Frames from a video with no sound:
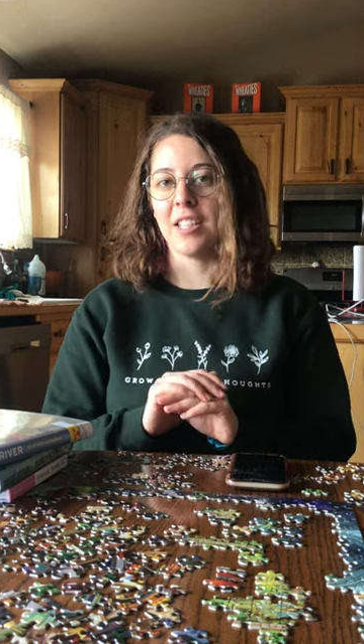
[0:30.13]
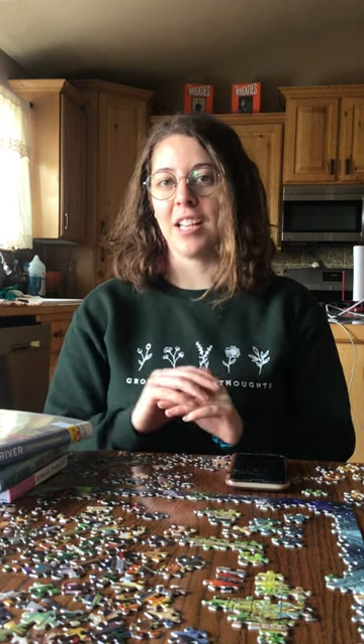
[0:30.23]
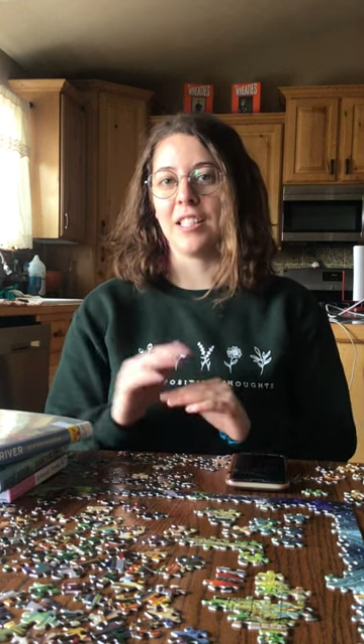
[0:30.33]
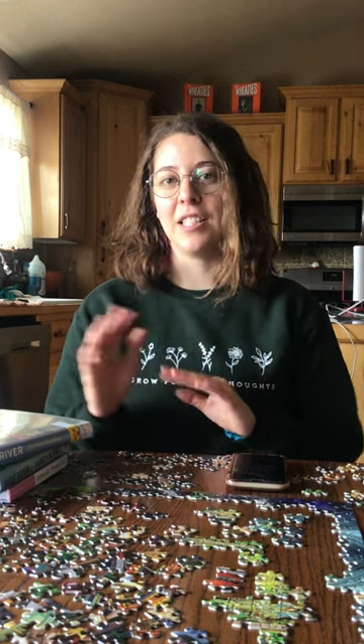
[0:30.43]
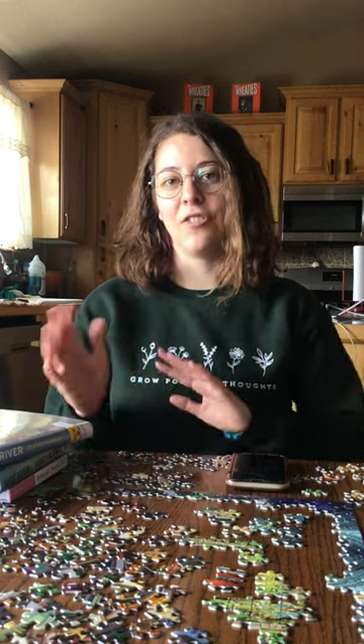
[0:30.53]
and
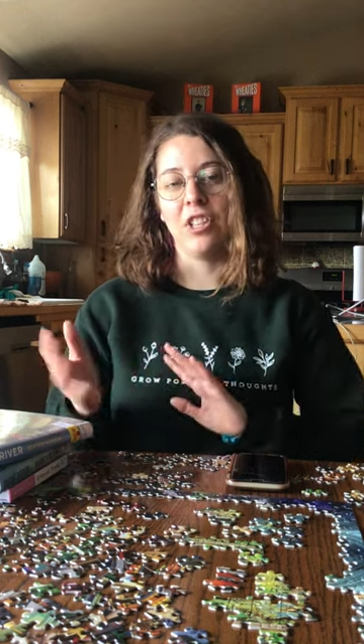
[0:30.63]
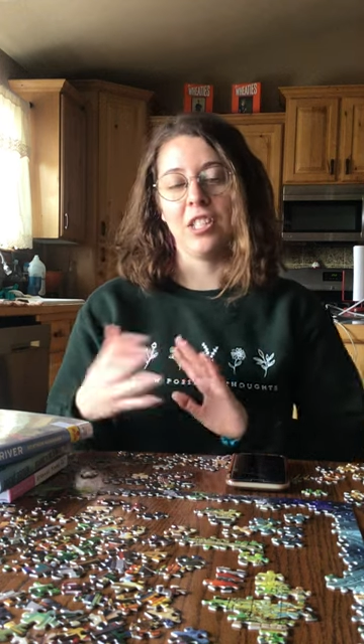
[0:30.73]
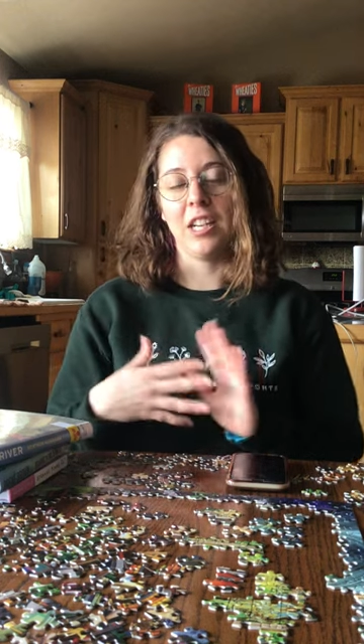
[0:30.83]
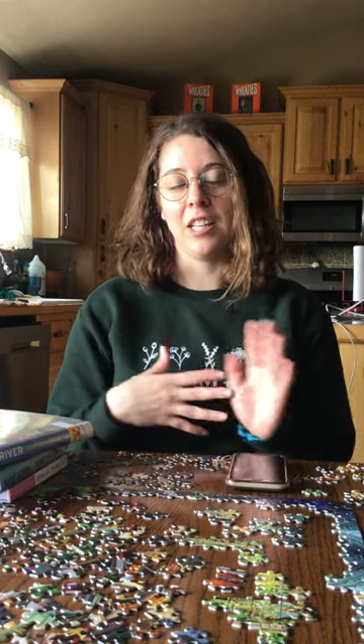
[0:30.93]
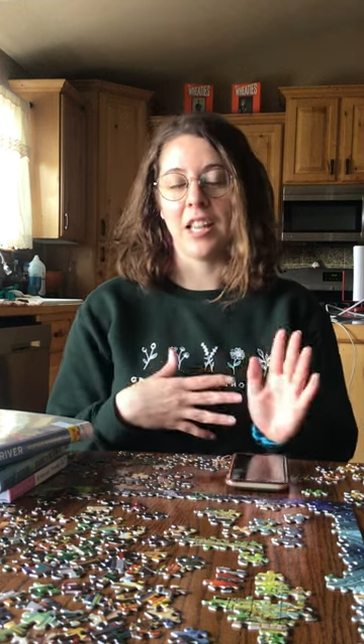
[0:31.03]
as he's
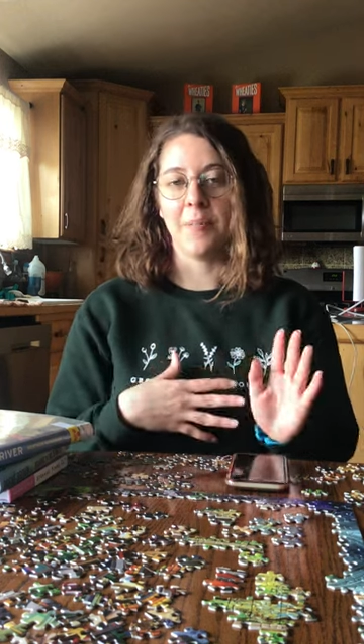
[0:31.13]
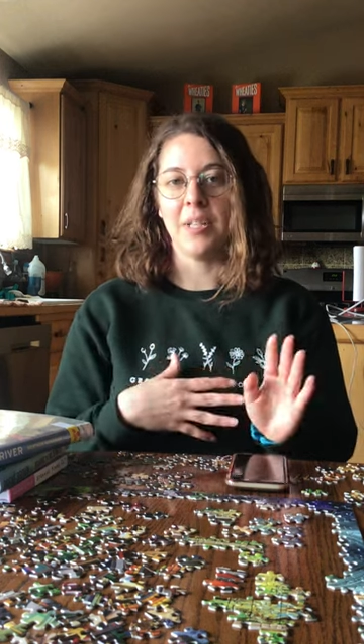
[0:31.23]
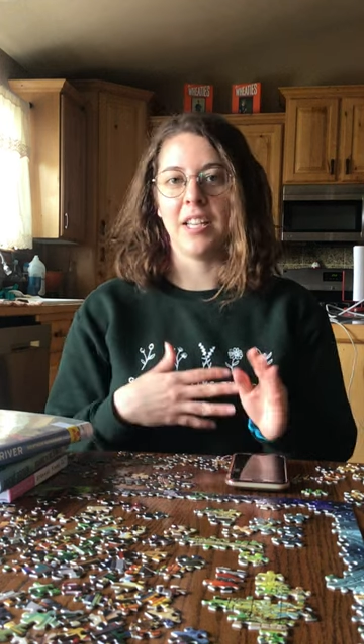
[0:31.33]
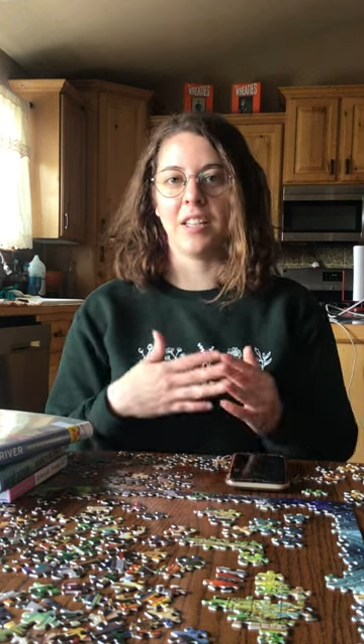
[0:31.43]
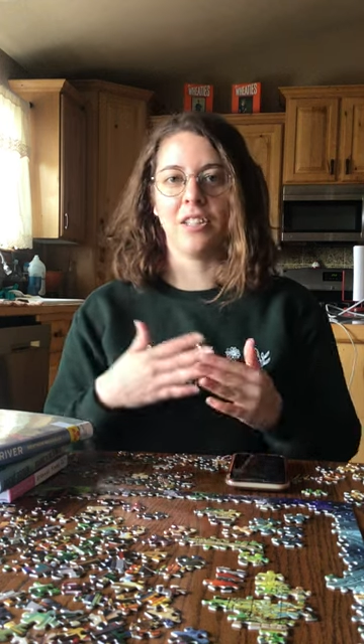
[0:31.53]
visiting them
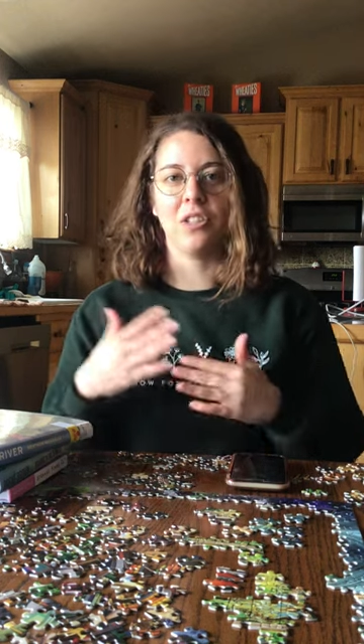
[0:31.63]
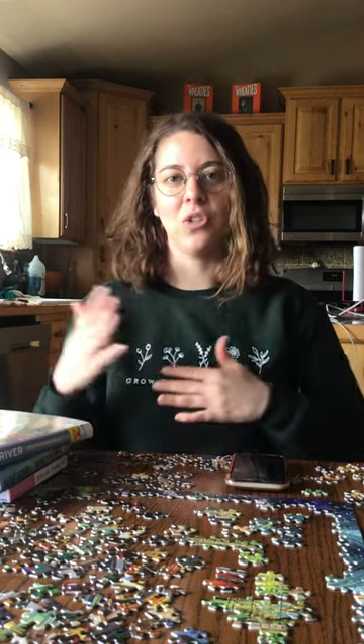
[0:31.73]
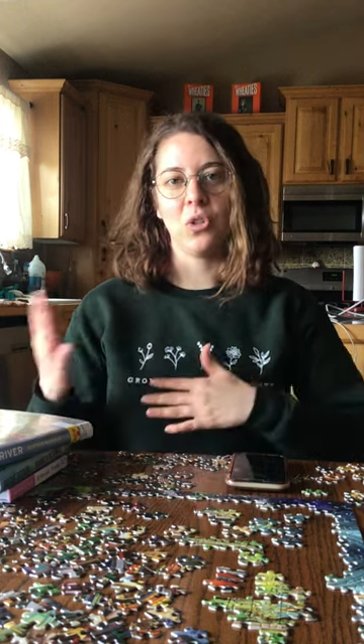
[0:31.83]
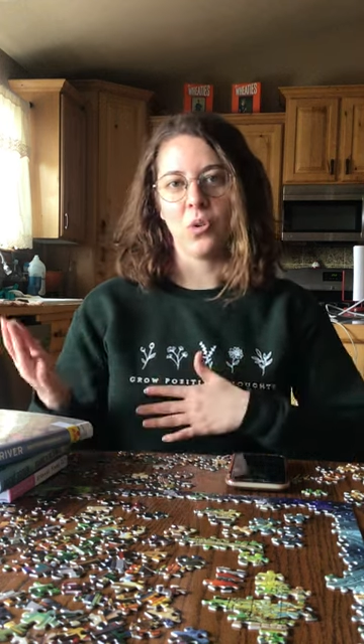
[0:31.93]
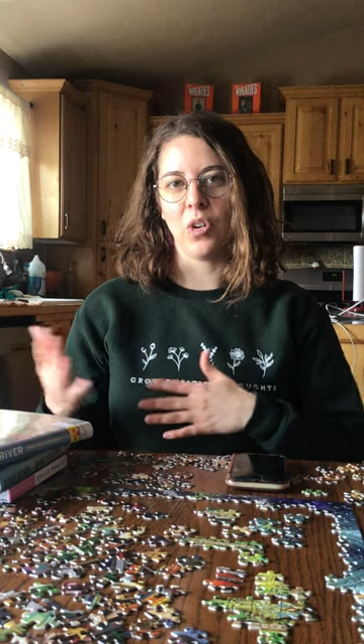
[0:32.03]
and telling the
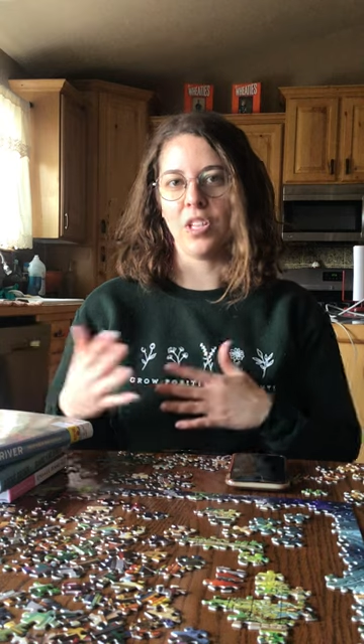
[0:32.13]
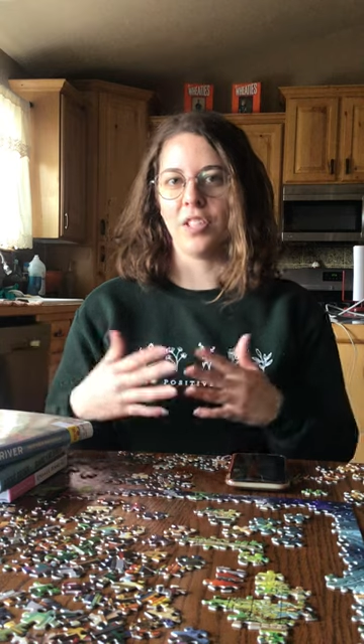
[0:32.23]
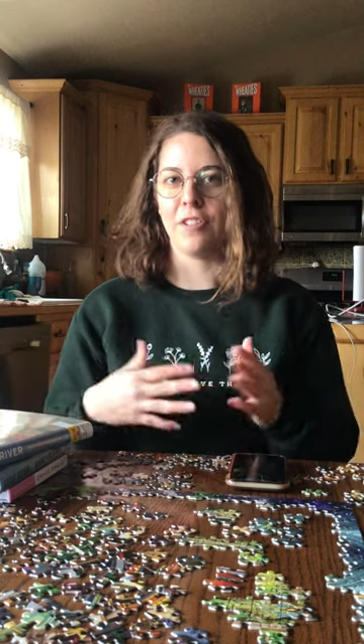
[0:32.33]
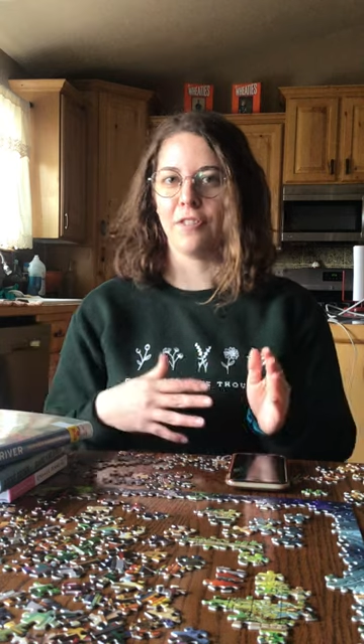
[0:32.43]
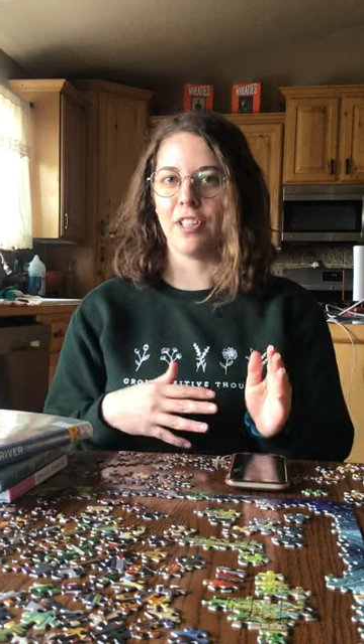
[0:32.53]

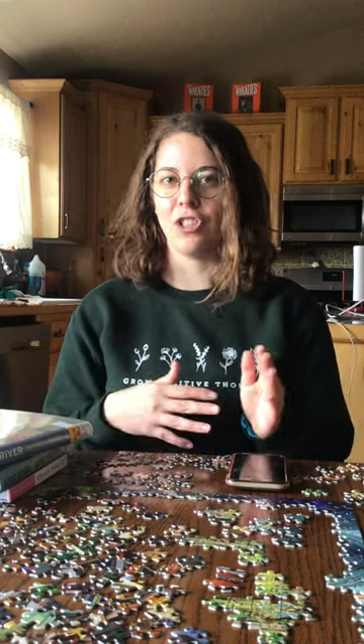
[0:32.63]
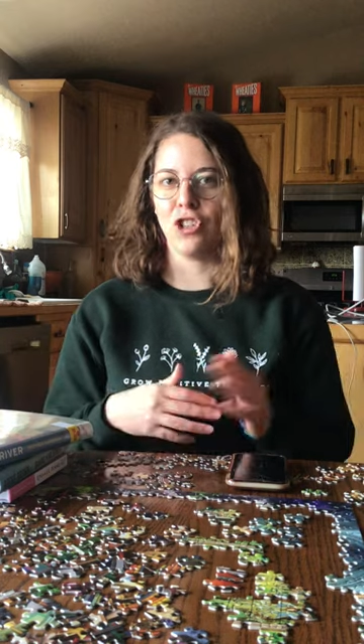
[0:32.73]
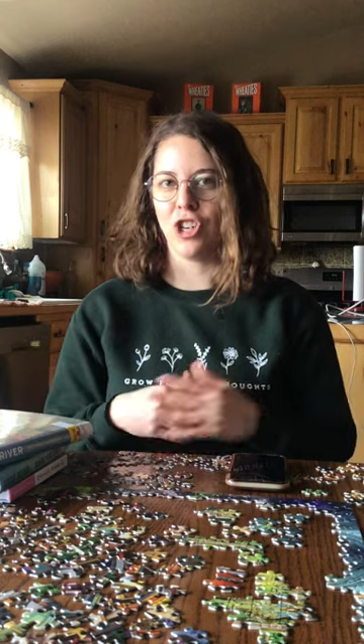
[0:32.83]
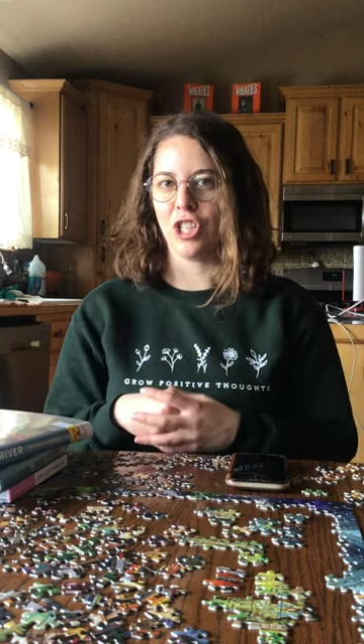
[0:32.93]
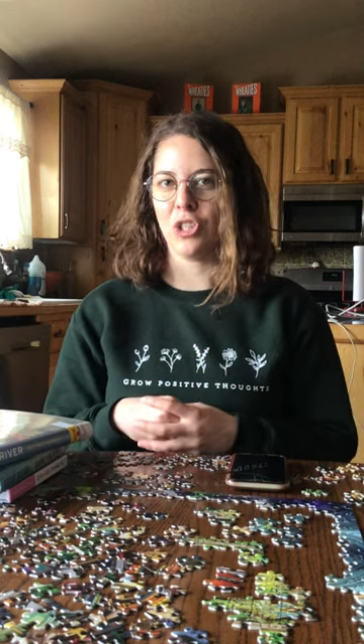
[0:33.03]
stories of his
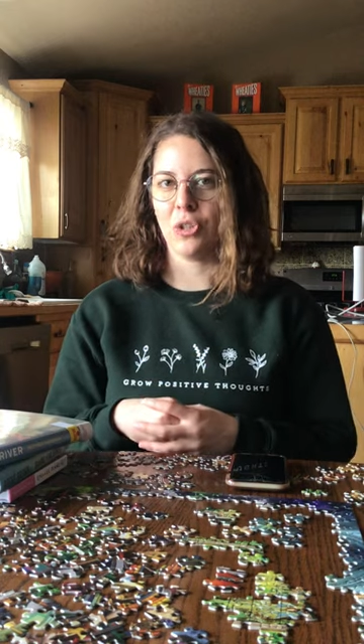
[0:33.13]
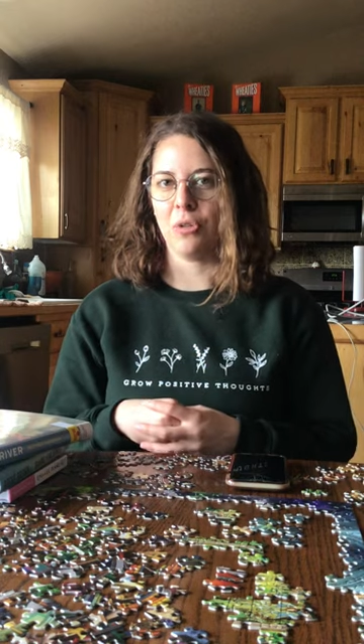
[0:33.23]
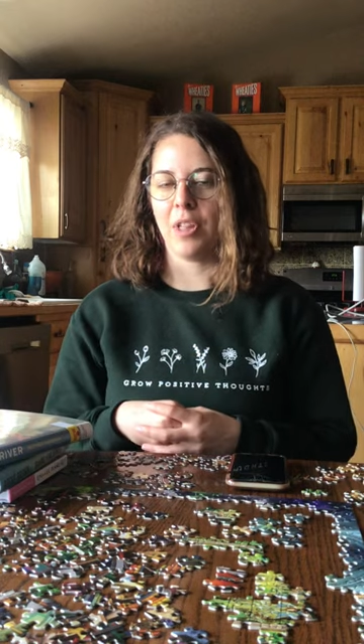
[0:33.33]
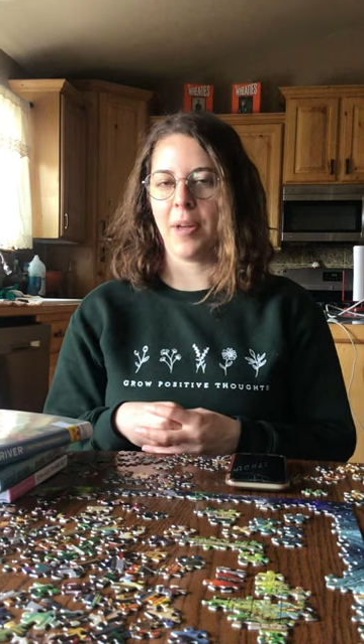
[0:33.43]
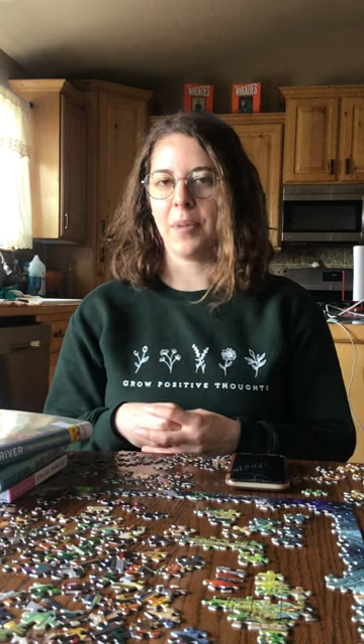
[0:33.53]
journeys
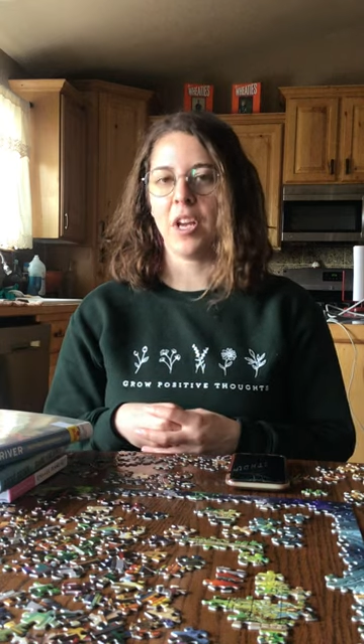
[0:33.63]
through them,